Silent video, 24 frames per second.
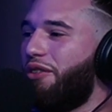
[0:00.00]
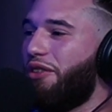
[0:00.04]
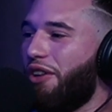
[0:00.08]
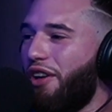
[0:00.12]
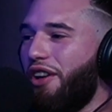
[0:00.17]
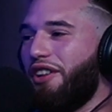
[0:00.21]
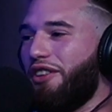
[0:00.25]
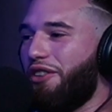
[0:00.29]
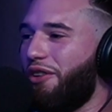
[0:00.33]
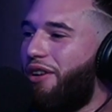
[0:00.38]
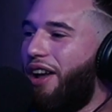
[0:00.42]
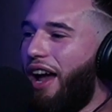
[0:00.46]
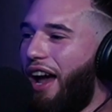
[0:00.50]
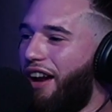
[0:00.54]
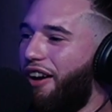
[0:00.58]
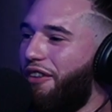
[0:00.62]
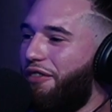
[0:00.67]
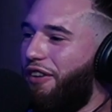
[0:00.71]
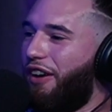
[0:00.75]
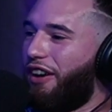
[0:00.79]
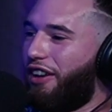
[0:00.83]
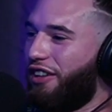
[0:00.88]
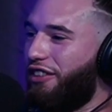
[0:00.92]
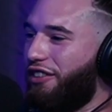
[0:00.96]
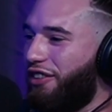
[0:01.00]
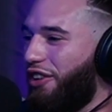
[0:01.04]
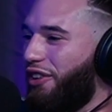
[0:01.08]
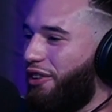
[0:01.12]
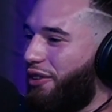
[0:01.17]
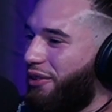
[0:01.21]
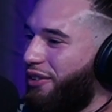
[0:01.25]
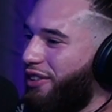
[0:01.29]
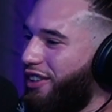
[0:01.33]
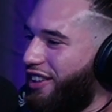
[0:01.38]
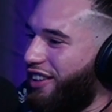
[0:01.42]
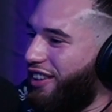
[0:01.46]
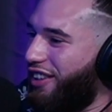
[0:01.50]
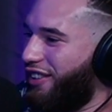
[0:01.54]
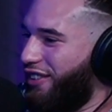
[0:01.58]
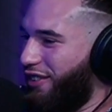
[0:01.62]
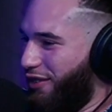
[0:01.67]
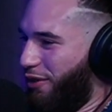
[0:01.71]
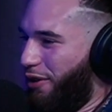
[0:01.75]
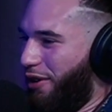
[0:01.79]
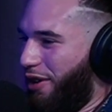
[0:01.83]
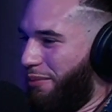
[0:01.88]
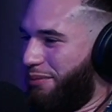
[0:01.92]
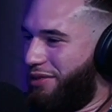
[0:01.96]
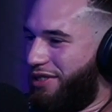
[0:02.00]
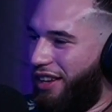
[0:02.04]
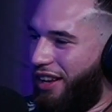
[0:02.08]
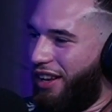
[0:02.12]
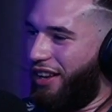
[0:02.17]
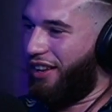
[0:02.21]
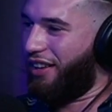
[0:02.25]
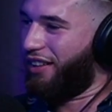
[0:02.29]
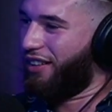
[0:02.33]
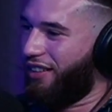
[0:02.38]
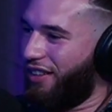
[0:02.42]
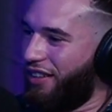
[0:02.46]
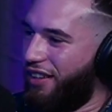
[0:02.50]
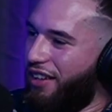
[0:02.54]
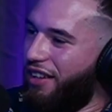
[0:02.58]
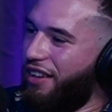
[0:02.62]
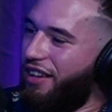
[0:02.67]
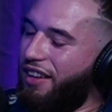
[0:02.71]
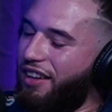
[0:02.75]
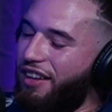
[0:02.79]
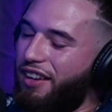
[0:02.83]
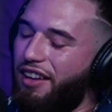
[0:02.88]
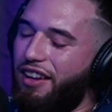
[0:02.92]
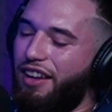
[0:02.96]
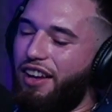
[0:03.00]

You you kind of fucking do. You know what I'm saying? Yeah.